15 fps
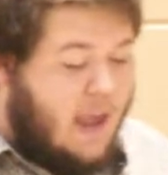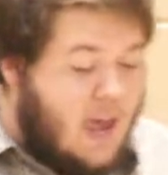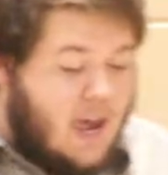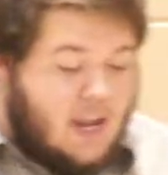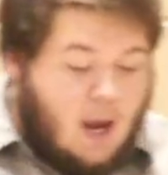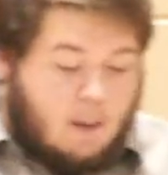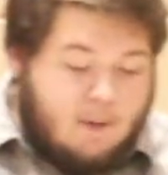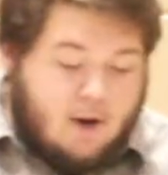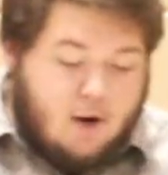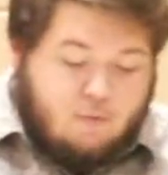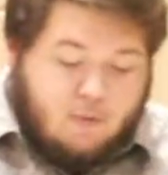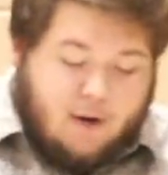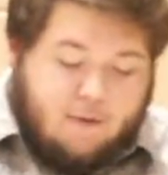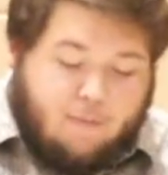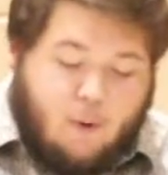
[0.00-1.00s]
And I'm going to
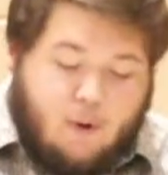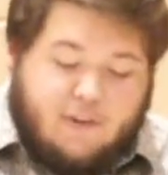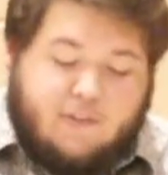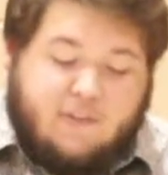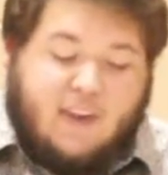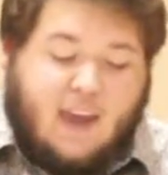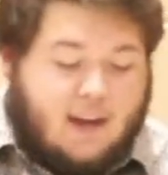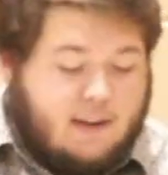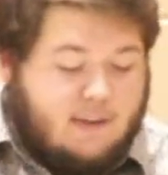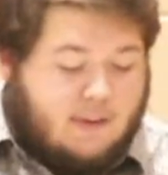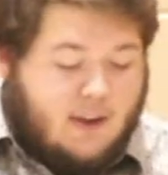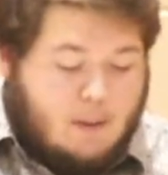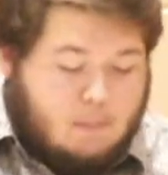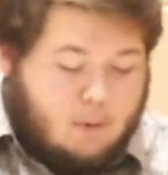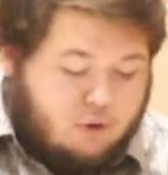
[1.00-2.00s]
read for us 2
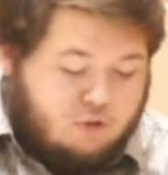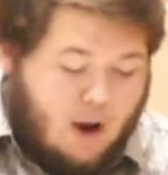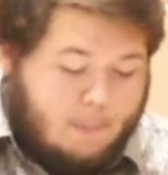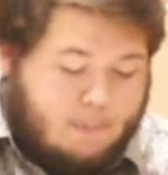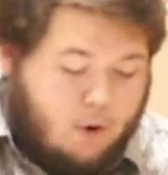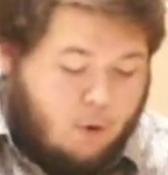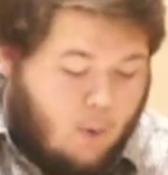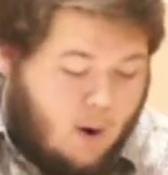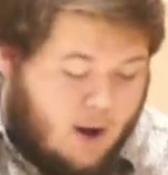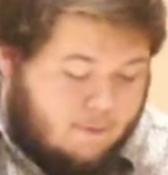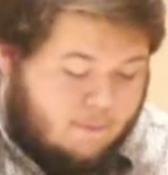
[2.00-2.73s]
Samuel chapter 1,